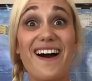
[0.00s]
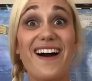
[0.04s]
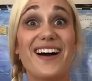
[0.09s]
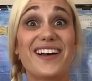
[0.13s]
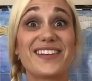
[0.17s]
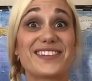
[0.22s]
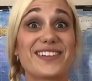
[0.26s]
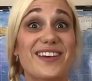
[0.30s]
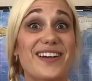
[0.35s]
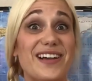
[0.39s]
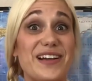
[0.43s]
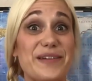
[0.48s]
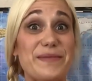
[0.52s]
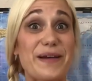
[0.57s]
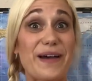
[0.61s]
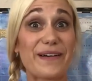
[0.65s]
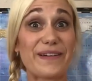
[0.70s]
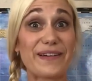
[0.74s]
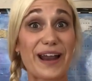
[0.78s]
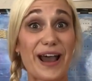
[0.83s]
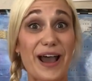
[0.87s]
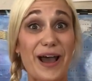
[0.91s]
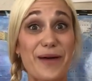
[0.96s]
I'll talk
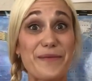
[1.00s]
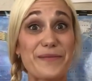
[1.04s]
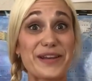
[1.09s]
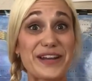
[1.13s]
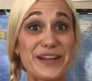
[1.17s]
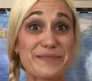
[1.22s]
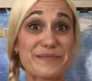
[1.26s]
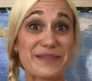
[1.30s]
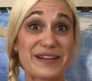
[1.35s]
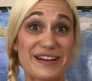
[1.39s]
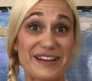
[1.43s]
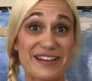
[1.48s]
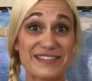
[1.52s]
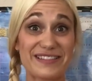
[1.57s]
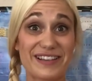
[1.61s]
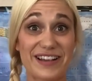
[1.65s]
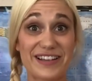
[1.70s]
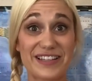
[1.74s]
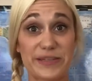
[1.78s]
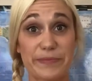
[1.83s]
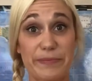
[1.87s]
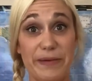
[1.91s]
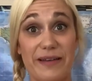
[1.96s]
about how many minutes
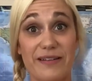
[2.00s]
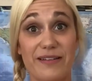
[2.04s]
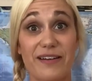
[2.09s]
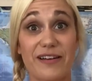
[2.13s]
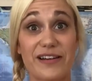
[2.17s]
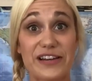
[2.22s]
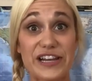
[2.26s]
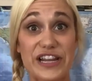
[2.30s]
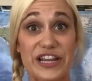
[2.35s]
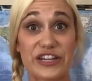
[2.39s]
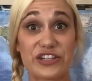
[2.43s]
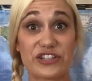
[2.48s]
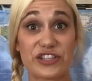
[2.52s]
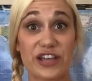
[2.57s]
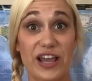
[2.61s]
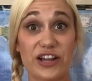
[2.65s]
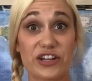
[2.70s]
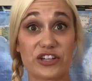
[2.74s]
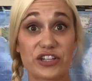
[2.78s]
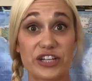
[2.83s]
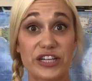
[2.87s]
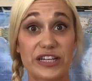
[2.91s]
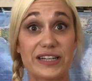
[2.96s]
I spend on each
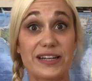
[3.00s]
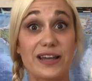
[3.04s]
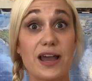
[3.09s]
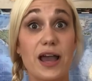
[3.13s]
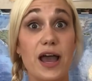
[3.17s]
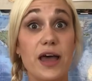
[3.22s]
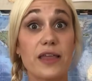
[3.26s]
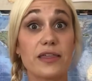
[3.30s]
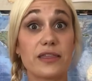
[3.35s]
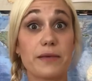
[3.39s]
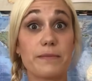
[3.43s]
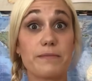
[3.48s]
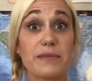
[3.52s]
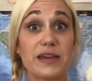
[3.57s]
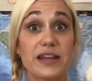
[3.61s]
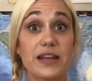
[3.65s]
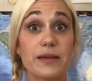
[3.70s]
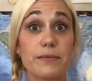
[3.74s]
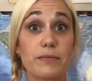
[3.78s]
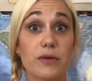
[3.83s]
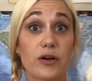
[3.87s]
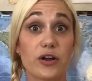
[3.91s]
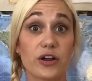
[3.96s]
section, the
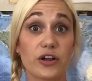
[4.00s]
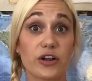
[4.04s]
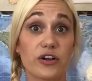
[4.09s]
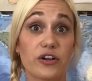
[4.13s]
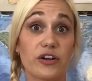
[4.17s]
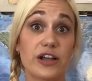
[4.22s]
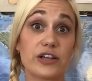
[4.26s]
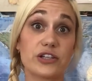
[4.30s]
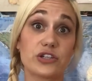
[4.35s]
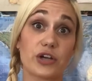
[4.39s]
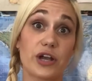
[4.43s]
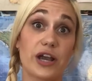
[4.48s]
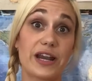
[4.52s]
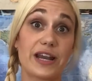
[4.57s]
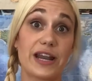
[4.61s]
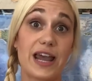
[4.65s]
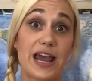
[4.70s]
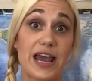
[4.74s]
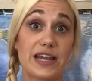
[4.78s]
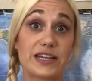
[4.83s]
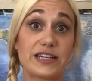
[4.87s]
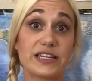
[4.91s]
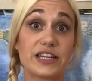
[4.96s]
minute marker I try
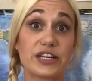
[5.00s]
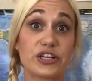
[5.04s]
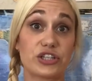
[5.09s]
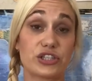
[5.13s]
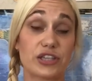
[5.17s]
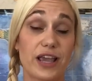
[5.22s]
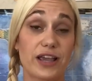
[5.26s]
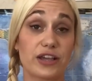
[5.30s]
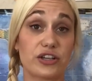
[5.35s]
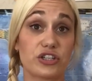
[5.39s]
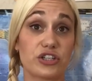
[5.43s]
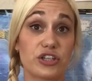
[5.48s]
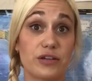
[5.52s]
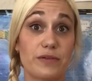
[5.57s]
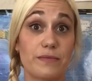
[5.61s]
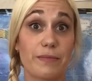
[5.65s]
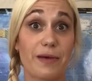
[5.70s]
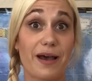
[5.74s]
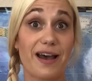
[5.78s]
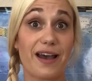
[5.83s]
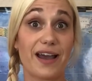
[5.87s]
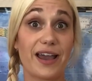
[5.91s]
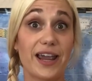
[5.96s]
to end each section
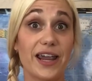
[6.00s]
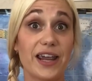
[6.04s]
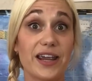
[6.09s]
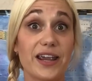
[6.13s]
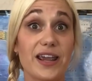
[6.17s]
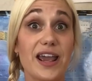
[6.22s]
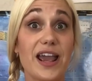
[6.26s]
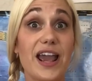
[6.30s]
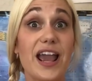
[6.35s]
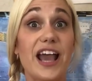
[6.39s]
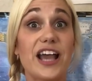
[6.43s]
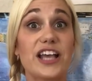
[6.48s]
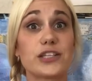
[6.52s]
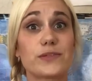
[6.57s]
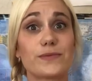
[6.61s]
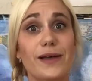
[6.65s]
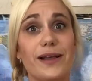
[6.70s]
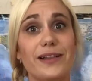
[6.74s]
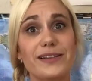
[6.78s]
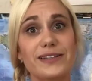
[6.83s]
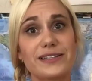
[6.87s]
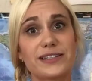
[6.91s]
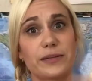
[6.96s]
by, as
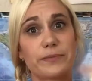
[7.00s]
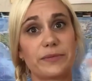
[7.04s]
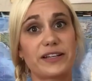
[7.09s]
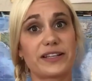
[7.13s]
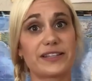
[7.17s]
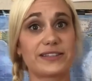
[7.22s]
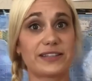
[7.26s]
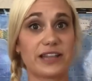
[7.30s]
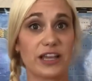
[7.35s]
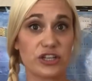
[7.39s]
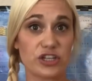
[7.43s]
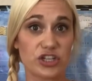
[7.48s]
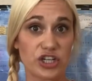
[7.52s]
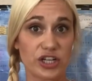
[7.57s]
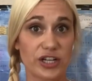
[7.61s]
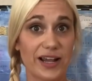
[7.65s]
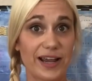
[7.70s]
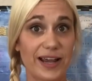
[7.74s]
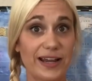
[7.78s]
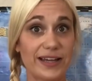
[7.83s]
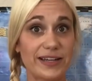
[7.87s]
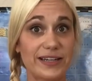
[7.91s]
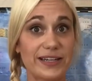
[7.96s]
well as some extension
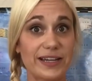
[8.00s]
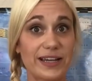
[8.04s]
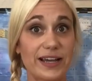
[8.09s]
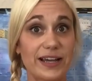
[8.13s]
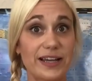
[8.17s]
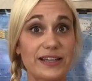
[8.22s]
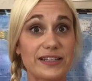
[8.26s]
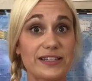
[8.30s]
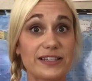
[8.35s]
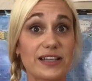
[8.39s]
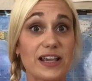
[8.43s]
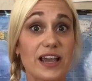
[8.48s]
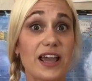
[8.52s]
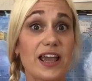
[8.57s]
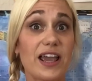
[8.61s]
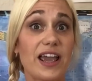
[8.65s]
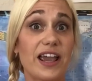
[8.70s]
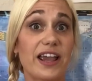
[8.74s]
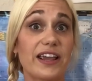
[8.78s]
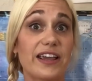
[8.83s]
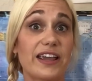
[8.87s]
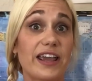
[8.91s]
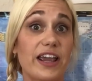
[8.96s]
ideas
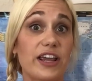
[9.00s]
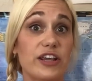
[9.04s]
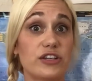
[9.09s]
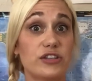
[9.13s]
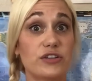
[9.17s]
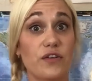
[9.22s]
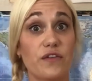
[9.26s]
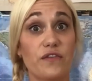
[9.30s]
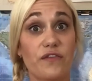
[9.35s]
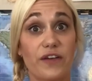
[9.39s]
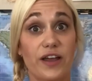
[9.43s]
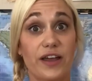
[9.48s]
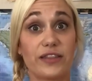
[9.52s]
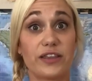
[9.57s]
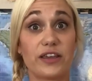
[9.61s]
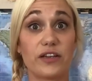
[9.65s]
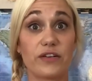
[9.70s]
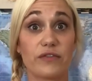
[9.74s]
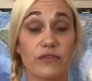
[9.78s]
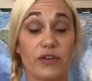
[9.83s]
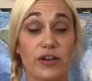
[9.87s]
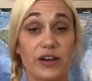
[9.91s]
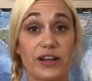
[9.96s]
in case you find
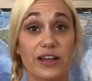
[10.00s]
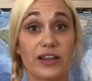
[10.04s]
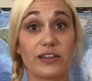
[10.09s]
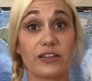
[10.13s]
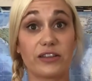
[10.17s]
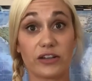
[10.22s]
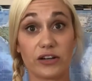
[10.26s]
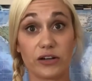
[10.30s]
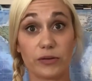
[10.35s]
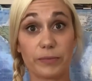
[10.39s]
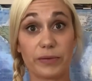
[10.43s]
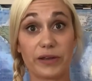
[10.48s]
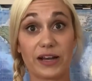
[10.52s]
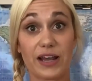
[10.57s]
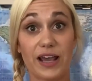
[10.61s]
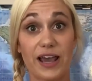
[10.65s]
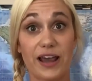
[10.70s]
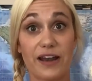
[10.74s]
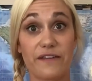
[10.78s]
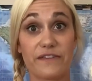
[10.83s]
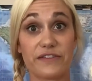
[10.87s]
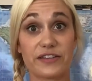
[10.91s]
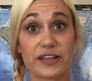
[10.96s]
that you're running a little bit
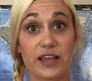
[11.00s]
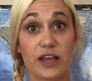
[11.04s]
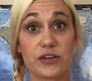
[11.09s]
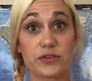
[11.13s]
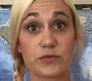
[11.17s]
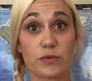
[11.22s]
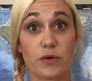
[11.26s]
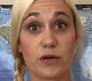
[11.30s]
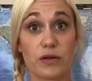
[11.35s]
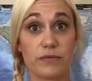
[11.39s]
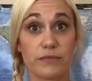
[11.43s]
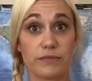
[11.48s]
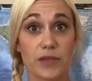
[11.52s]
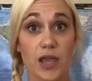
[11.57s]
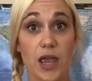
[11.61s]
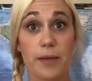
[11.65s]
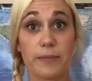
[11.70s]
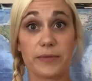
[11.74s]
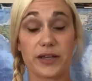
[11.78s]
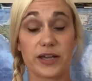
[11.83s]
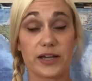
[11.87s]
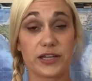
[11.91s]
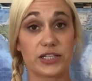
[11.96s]
ahead of schedule.
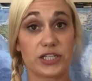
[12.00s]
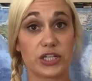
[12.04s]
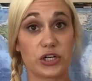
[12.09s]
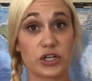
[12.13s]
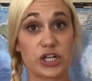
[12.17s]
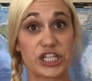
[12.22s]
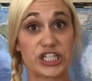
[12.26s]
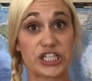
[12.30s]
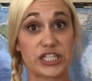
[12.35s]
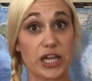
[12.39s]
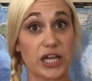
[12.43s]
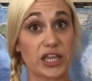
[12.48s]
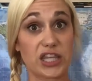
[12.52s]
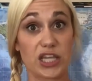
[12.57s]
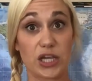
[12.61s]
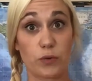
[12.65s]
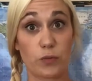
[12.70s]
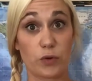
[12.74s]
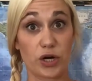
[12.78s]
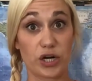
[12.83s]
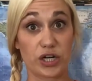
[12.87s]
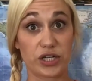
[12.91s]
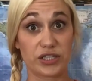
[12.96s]
Because there is
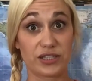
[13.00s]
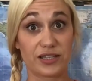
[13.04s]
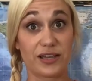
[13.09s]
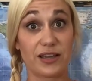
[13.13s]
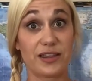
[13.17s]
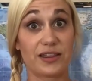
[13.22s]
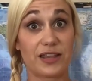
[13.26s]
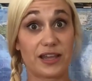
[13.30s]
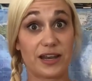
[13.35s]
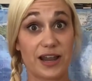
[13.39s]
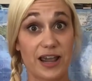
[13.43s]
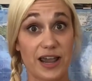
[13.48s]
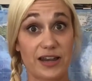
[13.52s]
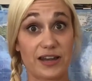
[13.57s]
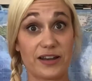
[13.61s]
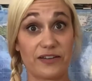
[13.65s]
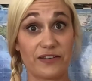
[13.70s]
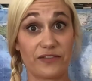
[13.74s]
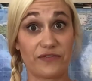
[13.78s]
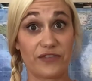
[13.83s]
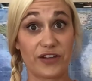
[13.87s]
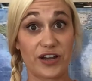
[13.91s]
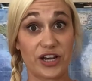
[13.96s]
nothing worse than
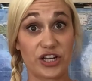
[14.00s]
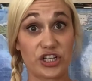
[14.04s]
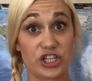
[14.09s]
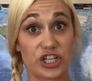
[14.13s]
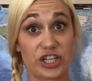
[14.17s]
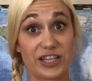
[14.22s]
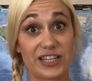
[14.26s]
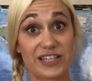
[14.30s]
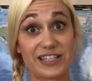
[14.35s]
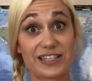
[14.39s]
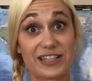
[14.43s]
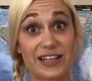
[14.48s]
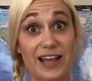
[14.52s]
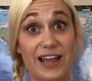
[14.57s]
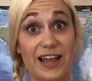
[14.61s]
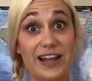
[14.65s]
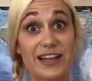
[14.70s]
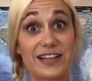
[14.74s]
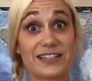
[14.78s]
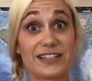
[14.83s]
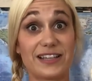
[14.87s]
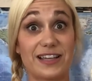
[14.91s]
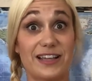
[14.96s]
finishing the
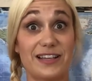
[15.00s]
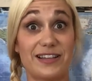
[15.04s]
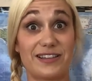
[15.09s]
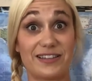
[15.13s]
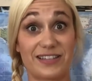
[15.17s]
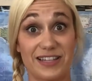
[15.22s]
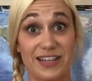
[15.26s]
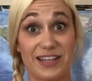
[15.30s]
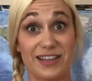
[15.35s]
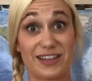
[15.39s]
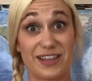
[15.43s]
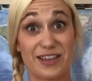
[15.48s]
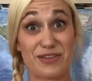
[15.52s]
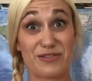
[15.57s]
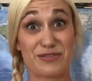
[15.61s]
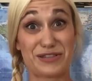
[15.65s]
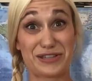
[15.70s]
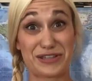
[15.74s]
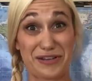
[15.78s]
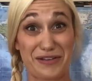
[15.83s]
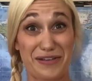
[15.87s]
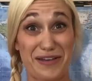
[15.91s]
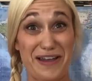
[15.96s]
slides and seeing that you
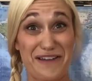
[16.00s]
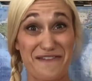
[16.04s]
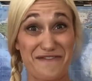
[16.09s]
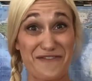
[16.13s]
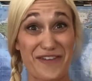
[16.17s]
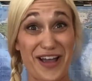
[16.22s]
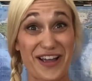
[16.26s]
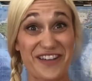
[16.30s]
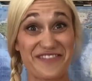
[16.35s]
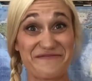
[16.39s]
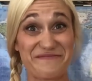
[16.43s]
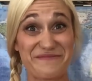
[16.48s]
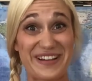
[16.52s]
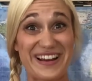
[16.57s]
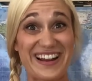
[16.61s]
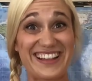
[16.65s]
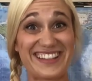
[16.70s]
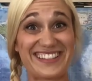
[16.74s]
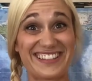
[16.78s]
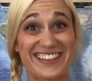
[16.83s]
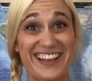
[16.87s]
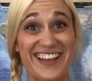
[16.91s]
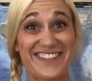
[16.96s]
still have 5
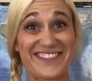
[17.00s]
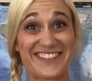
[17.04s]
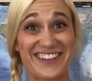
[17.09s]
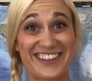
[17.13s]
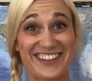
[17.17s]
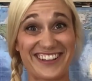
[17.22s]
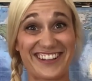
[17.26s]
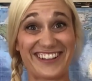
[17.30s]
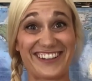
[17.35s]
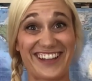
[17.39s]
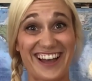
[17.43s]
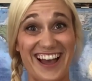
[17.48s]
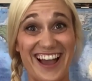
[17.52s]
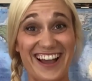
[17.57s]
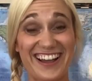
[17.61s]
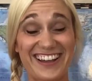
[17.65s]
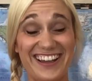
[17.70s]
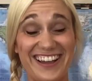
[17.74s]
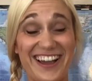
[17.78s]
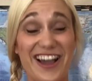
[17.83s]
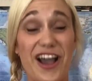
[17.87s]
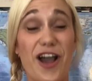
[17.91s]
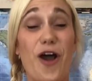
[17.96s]
minutes left on the
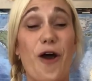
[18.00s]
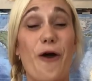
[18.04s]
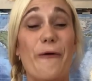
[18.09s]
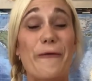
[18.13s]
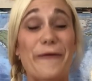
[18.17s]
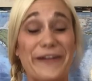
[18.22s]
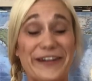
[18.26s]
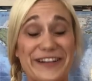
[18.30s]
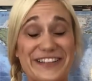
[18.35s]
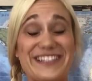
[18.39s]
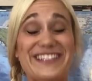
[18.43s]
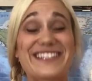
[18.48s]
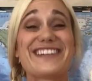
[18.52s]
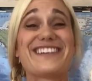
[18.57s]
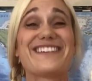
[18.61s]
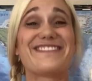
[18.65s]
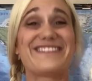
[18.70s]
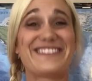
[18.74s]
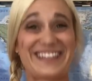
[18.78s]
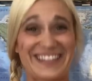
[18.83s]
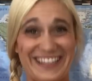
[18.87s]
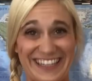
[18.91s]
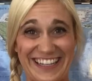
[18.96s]
clock. Worst
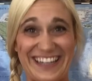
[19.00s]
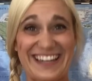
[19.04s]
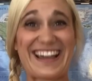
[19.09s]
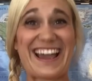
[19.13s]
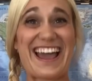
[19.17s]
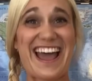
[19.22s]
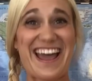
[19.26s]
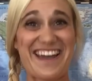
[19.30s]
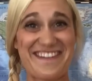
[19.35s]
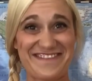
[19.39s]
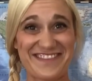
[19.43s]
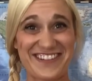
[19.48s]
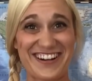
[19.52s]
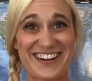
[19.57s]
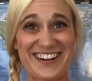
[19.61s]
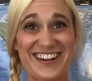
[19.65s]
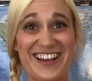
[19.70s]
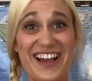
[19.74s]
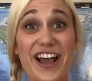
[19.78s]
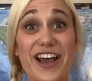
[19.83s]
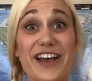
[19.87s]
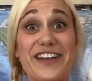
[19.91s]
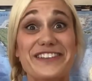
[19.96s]
feeling
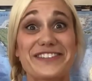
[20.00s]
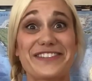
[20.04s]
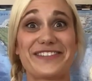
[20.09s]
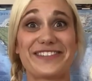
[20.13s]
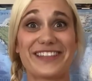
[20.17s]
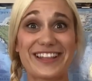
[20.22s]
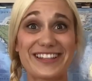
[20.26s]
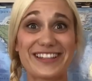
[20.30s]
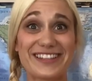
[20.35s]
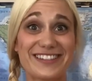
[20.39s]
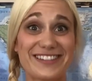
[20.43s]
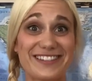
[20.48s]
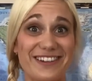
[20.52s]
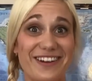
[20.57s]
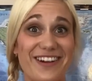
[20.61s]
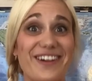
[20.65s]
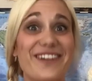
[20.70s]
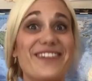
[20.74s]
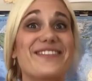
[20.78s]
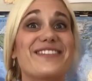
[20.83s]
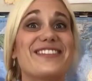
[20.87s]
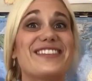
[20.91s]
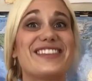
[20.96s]
ever. So let's
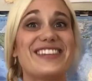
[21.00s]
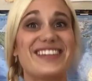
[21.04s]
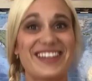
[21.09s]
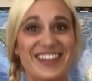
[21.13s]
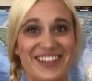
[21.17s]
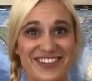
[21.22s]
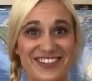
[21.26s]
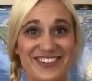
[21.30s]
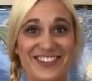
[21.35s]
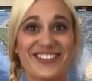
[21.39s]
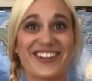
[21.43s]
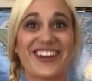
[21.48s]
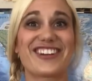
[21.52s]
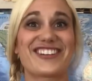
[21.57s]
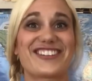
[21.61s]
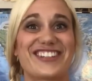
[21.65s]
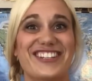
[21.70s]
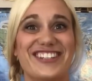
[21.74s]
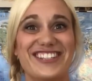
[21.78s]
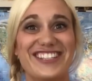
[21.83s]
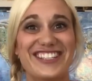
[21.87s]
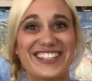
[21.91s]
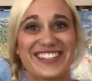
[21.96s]
start with the
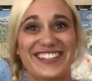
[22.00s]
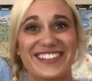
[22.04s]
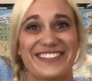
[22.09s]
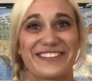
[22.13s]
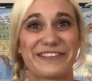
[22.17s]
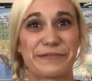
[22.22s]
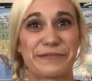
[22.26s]
introductions.